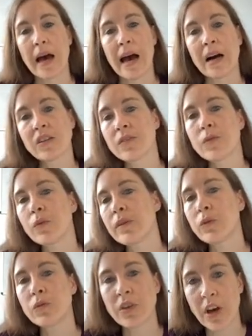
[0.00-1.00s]
Out of all the
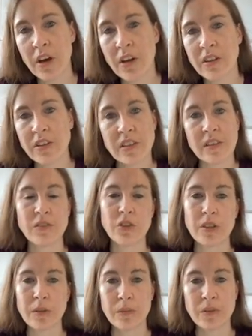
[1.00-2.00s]
alternative
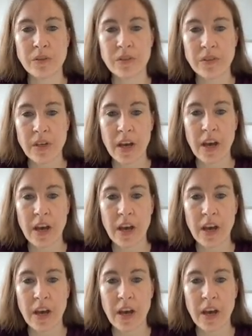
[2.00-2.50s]
treatments,